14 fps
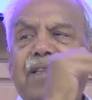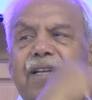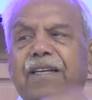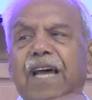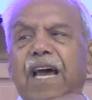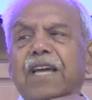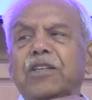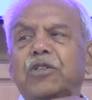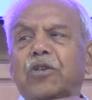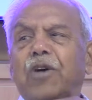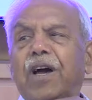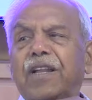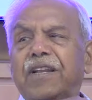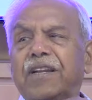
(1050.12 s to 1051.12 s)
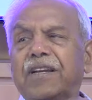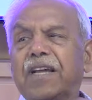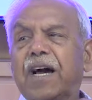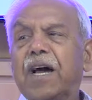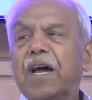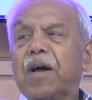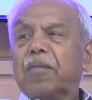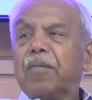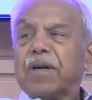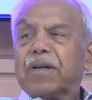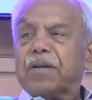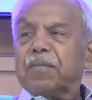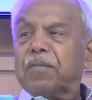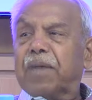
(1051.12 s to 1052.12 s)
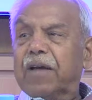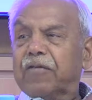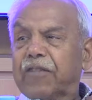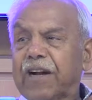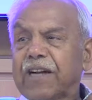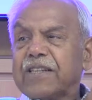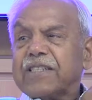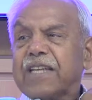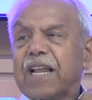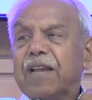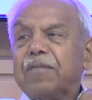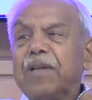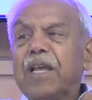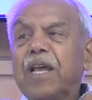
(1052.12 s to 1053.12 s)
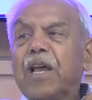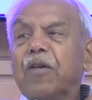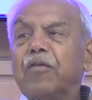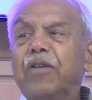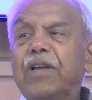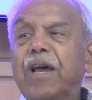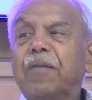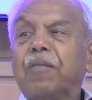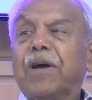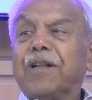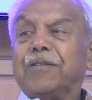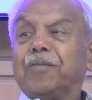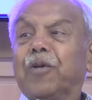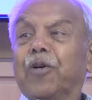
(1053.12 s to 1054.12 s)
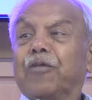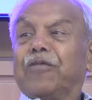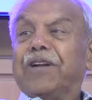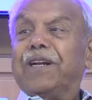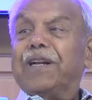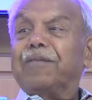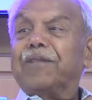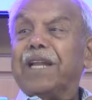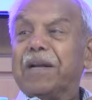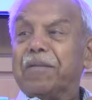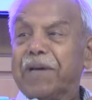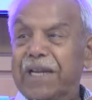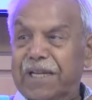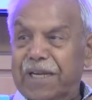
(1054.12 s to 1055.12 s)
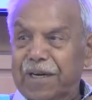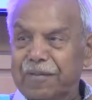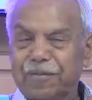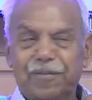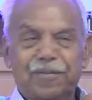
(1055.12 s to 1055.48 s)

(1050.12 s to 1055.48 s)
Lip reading: that I enjoy in India, but my friends tell me we have much more freedom than America.